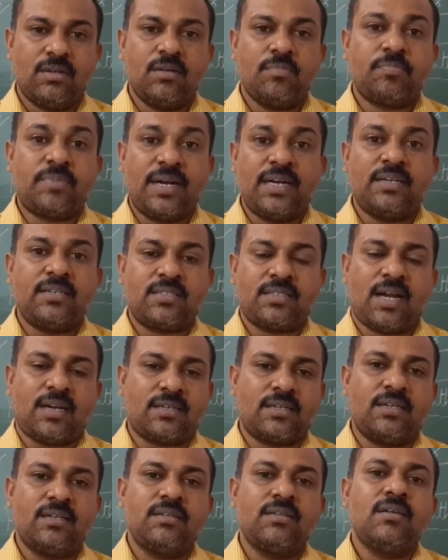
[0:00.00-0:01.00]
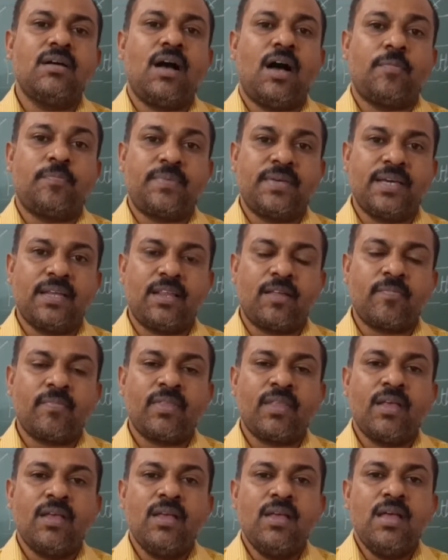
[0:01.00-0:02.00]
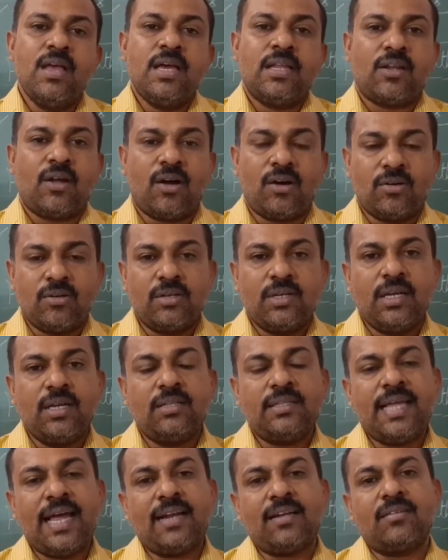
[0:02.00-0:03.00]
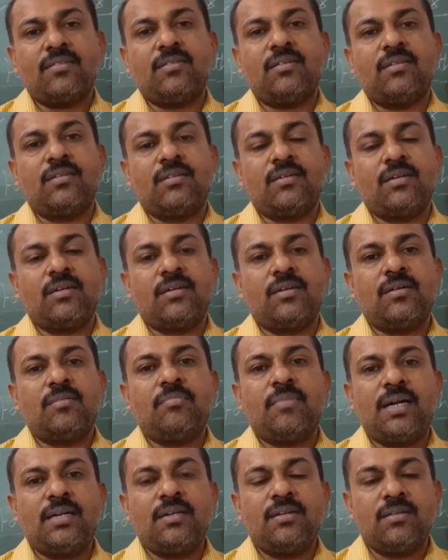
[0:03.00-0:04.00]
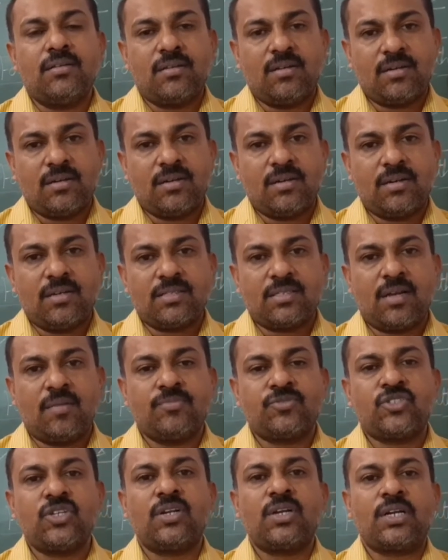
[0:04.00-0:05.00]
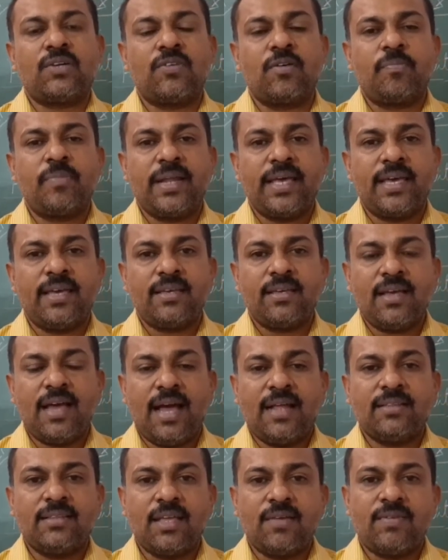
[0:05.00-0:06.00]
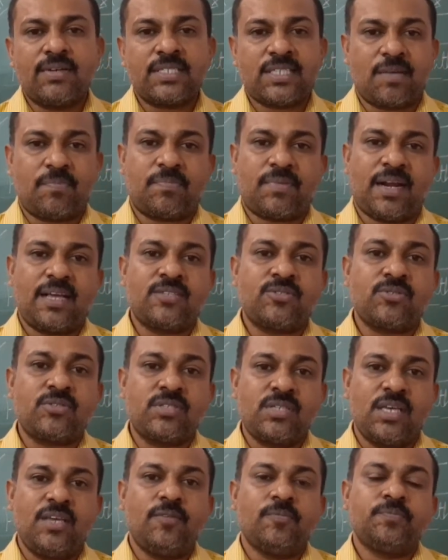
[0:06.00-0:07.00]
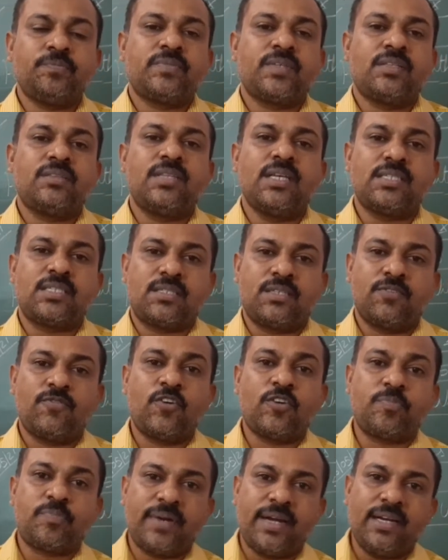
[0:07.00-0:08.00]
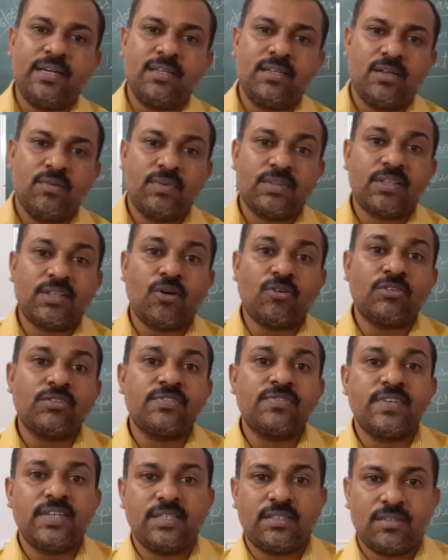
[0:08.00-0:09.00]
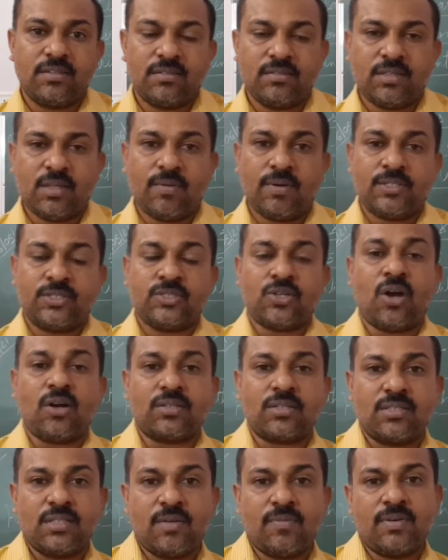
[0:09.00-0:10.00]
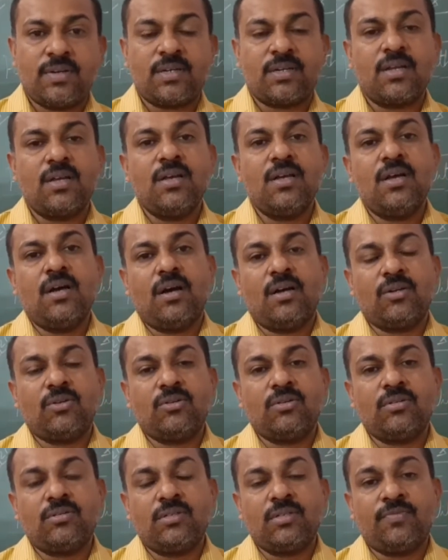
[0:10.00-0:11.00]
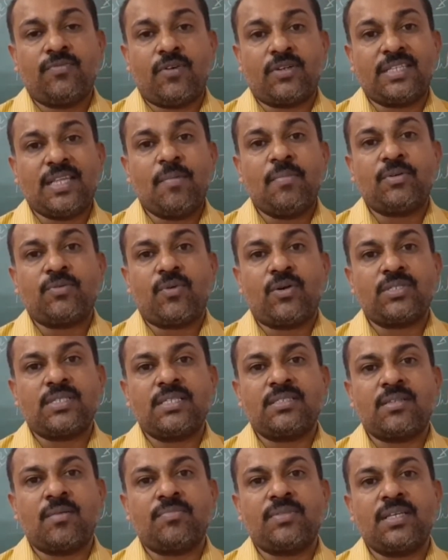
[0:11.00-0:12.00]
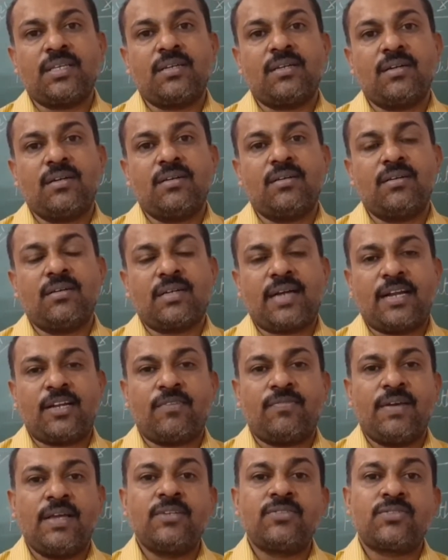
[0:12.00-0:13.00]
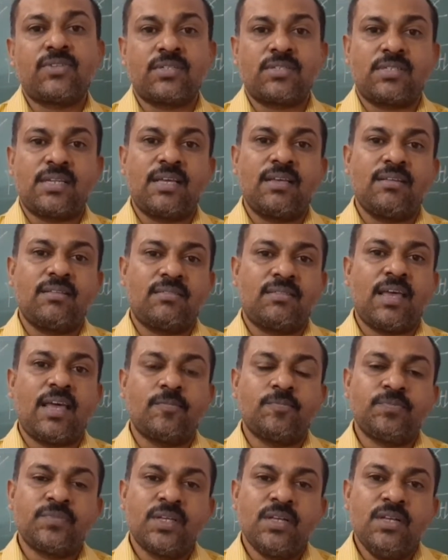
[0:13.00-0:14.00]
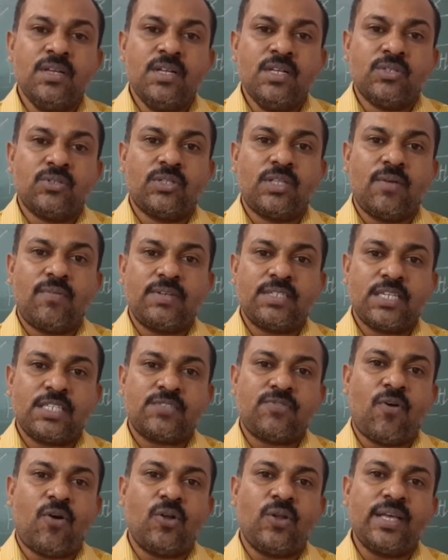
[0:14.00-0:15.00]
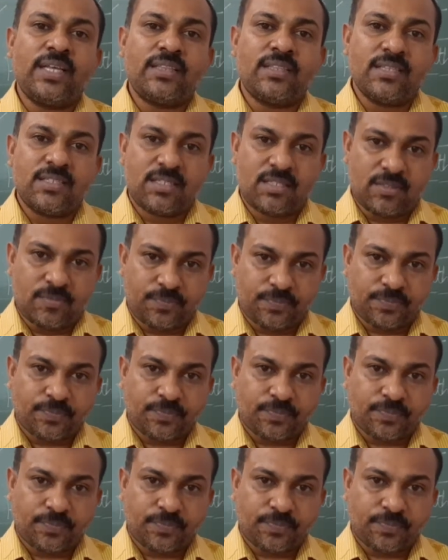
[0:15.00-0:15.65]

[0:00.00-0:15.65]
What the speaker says: print started appearing. Now in that mud, some children were playing, and they were surprised to see this footprint without feet. They were shocked. They were, for them it was something kind of interesting thing. So they were just following this